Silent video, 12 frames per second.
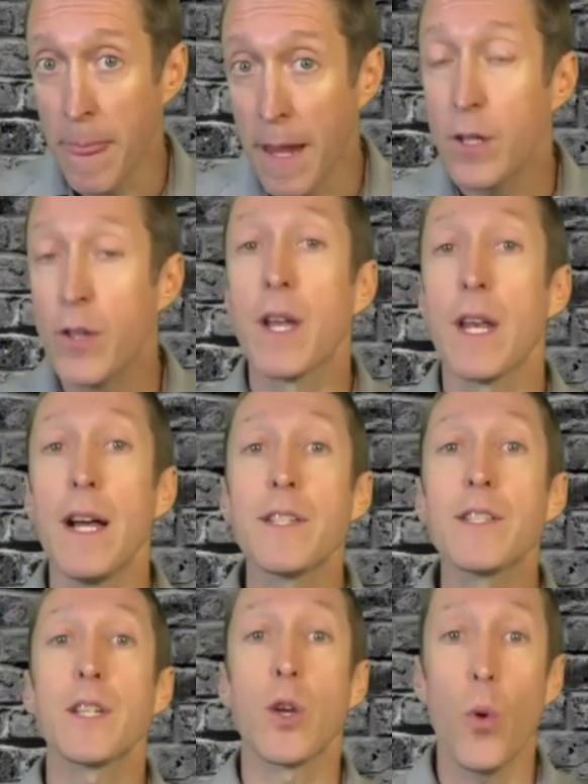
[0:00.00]
You can ask
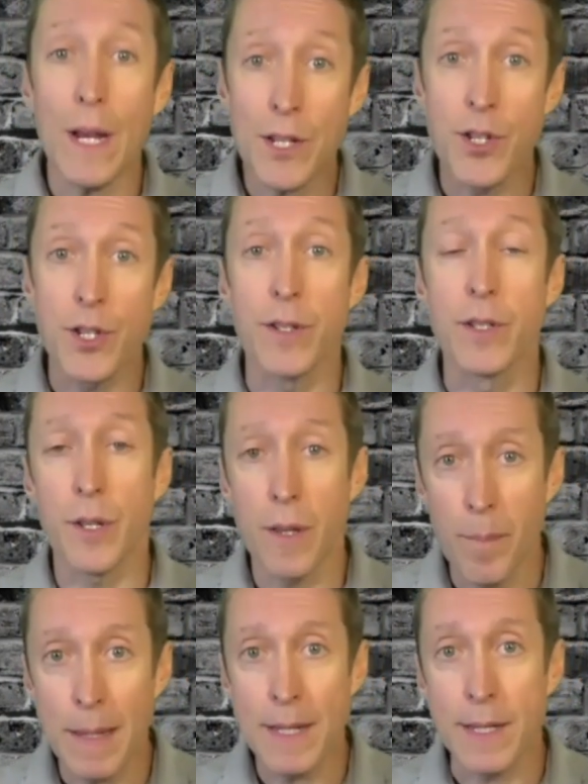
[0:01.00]
the question to the
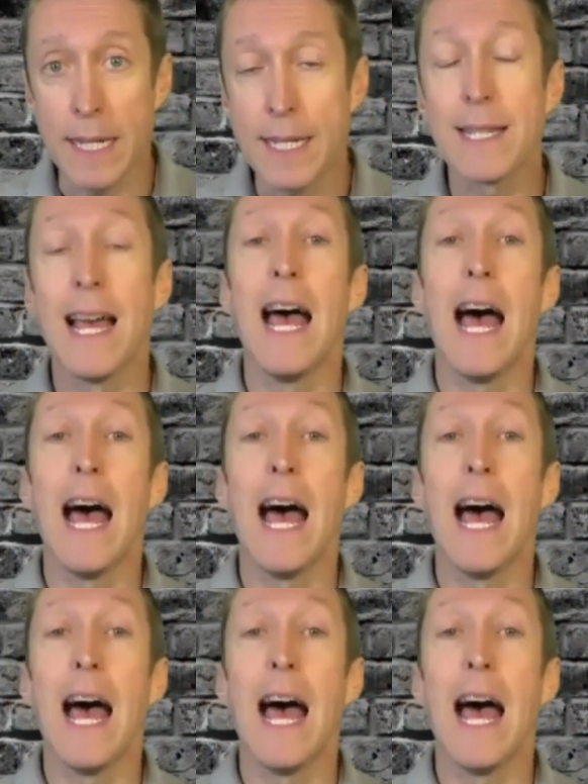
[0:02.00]
business,